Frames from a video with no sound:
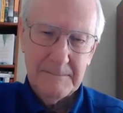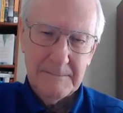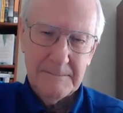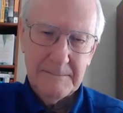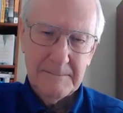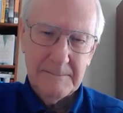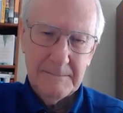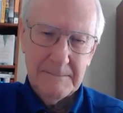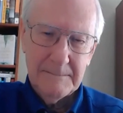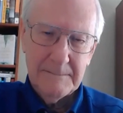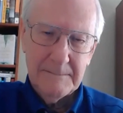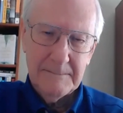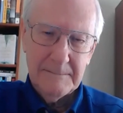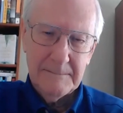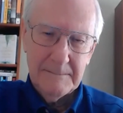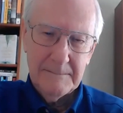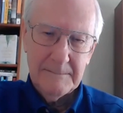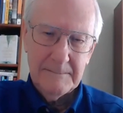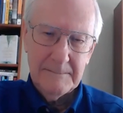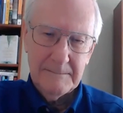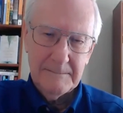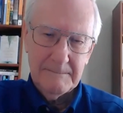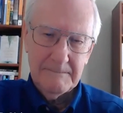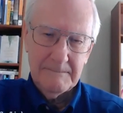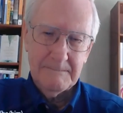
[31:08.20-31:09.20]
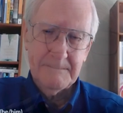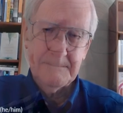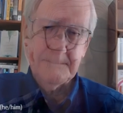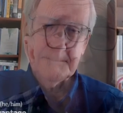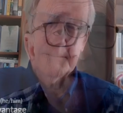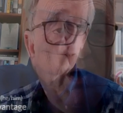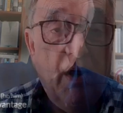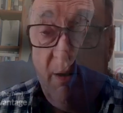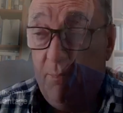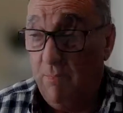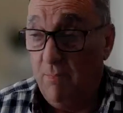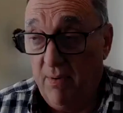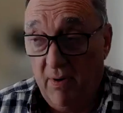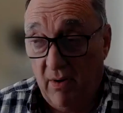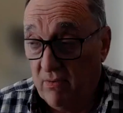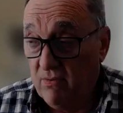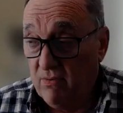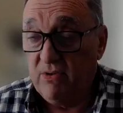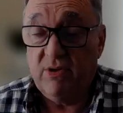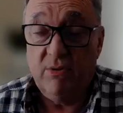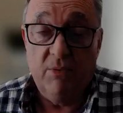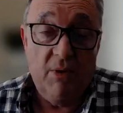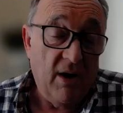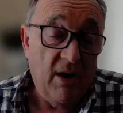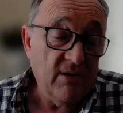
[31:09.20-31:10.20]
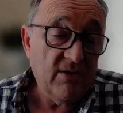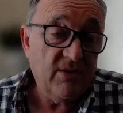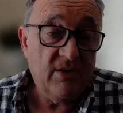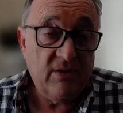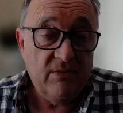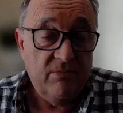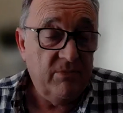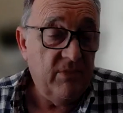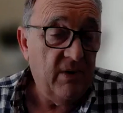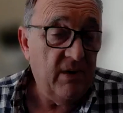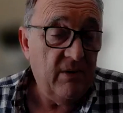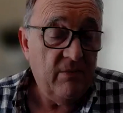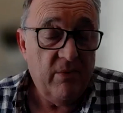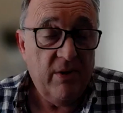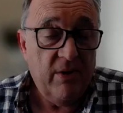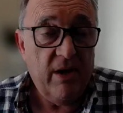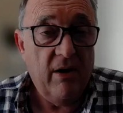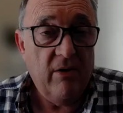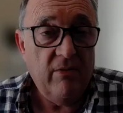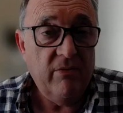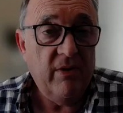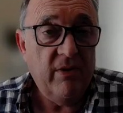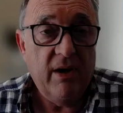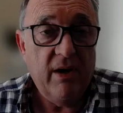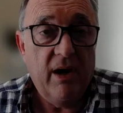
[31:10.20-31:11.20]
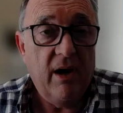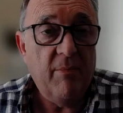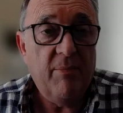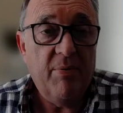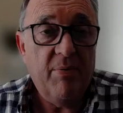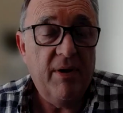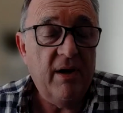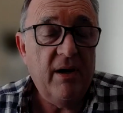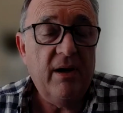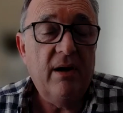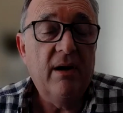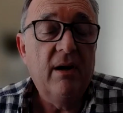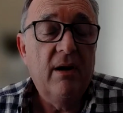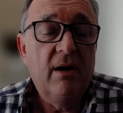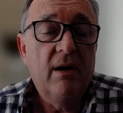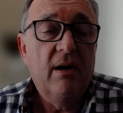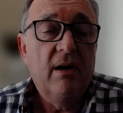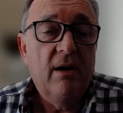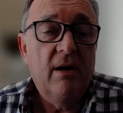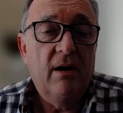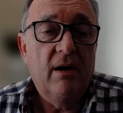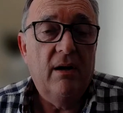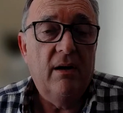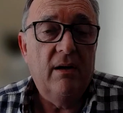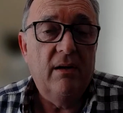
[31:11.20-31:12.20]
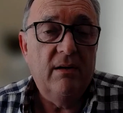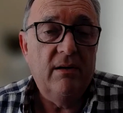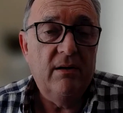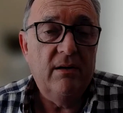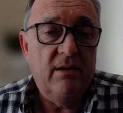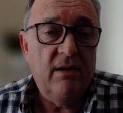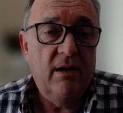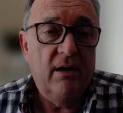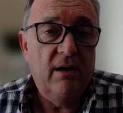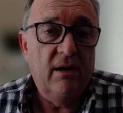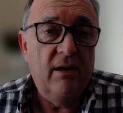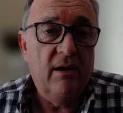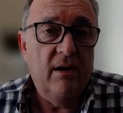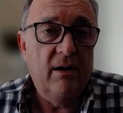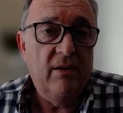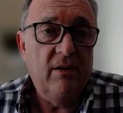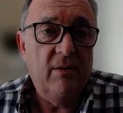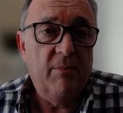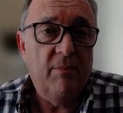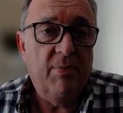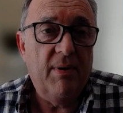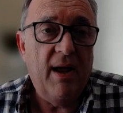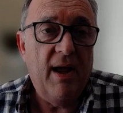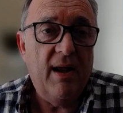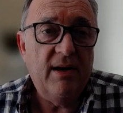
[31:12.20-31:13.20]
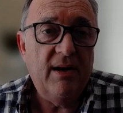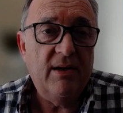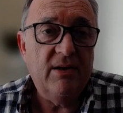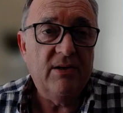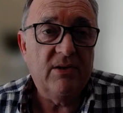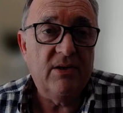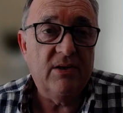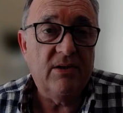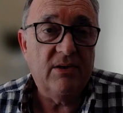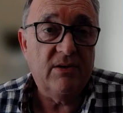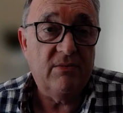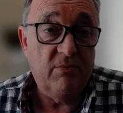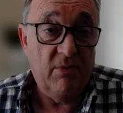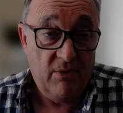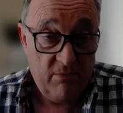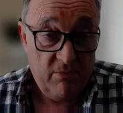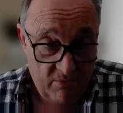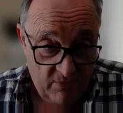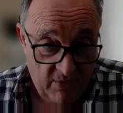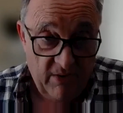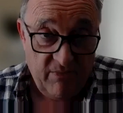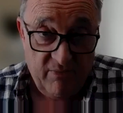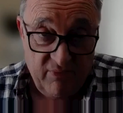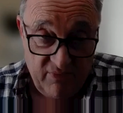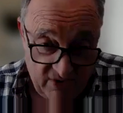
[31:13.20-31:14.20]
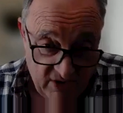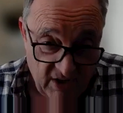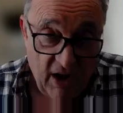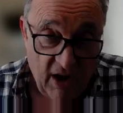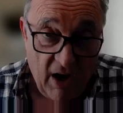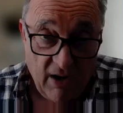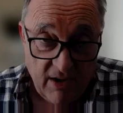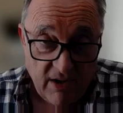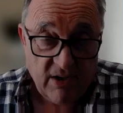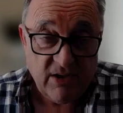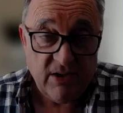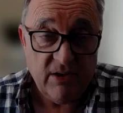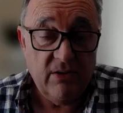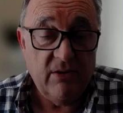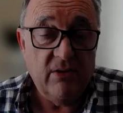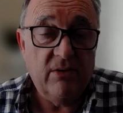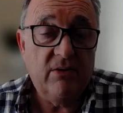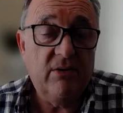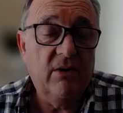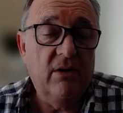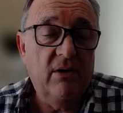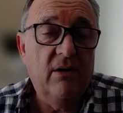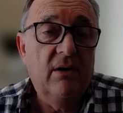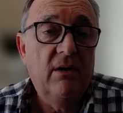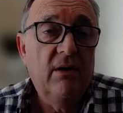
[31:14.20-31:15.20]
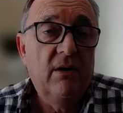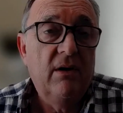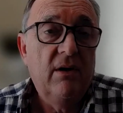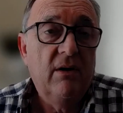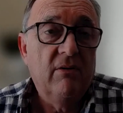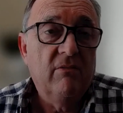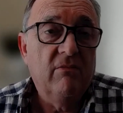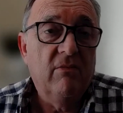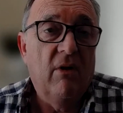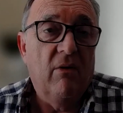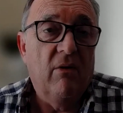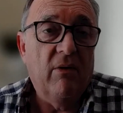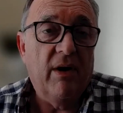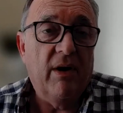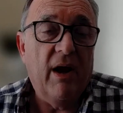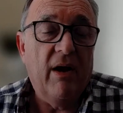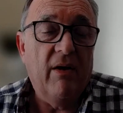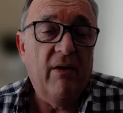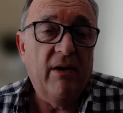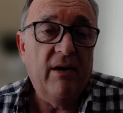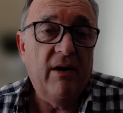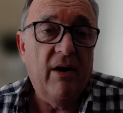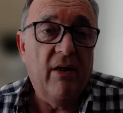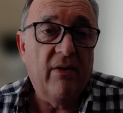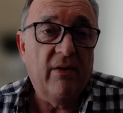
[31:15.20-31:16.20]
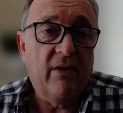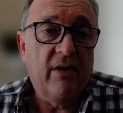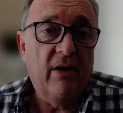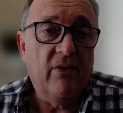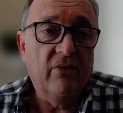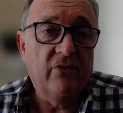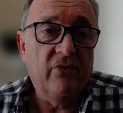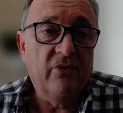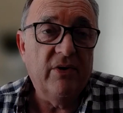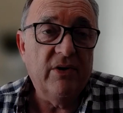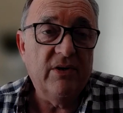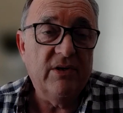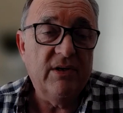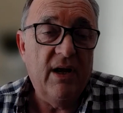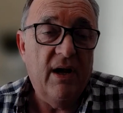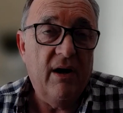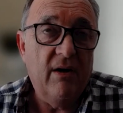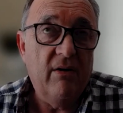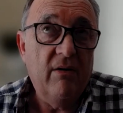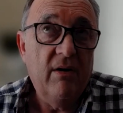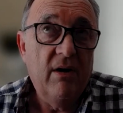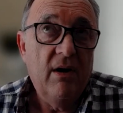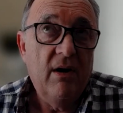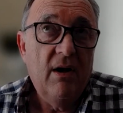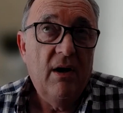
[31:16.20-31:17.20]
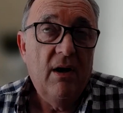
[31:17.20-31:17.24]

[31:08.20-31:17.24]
but we run it, and it belongs to us, and we own the IP, and the plan is, when we've started to look at rolling out in other countries now.